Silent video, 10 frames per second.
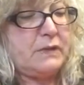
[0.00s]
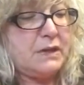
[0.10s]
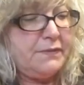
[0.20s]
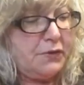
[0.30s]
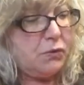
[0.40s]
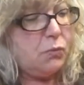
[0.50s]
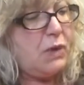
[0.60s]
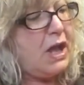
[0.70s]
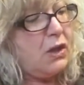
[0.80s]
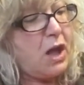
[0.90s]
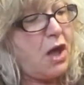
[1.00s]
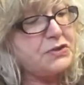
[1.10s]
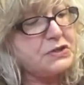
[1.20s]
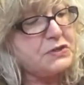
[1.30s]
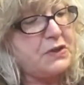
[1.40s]
They're
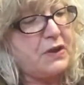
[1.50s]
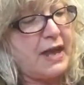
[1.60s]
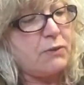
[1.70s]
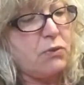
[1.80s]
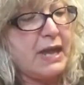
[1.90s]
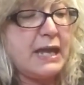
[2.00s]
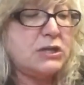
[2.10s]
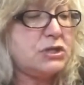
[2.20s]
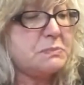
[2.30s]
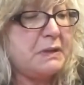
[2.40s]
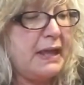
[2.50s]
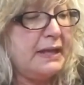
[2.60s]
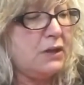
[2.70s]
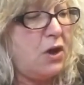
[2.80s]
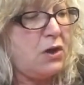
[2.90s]
like, well, can't you just play
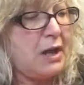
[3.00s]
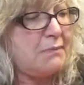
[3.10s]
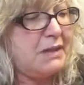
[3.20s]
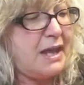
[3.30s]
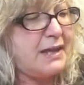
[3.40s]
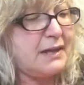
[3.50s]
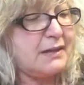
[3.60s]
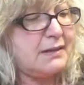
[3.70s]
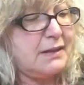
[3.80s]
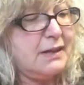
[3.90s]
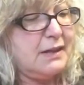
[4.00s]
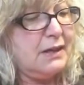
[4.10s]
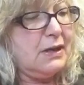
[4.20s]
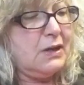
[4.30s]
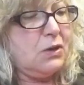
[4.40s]
along? I'm like,
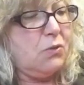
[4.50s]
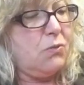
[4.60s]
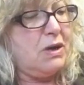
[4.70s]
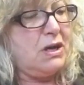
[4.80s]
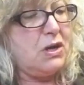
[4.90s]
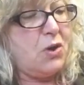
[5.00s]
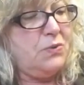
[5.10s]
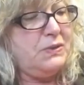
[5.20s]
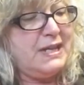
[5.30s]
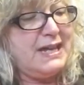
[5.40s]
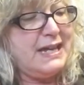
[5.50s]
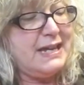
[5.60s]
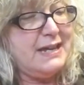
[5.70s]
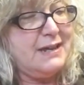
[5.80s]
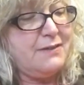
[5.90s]
well, only
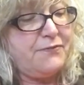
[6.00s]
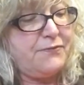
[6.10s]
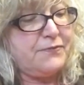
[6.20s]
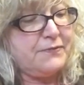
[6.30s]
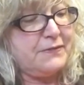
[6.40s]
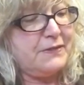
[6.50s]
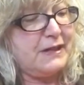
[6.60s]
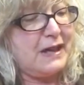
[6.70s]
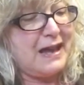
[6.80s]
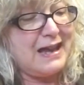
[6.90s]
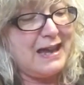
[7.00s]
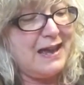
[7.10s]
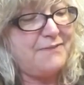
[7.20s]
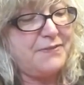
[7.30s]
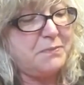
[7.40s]
if I
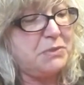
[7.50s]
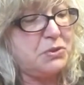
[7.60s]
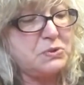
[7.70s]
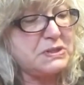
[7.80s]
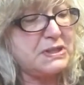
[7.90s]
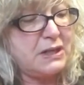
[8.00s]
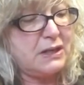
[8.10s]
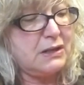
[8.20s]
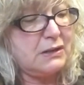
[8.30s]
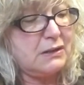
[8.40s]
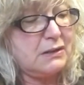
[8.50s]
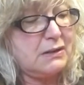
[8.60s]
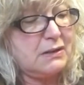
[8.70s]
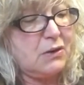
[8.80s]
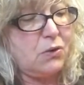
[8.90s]
have the music
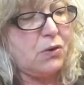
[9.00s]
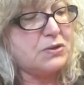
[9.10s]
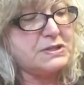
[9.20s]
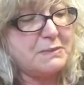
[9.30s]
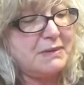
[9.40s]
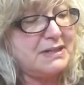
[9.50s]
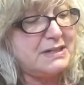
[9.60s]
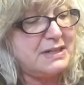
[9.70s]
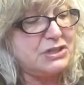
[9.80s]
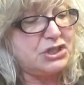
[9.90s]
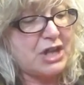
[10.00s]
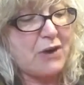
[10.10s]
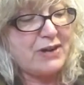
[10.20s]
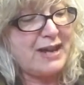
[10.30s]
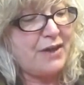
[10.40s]
or somebody is
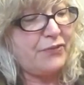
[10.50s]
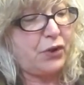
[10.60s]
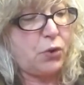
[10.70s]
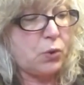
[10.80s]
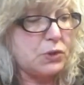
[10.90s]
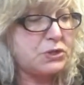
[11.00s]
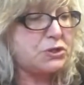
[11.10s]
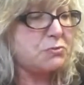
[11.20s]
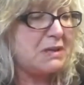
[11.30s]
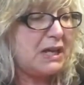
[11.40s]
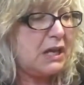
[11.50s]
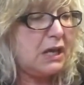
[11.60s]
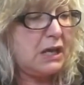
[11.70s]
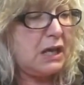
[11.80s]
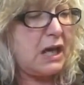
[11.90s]
shouting out the chords to me.
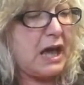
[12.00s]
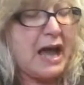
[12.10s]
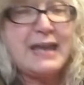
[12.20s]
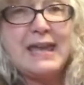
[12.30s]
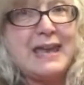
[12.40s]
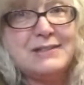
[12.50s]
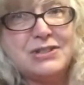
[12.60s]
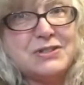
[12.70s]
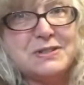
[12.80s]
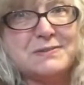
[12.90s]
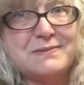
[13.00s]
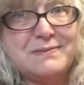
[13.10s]
I can't just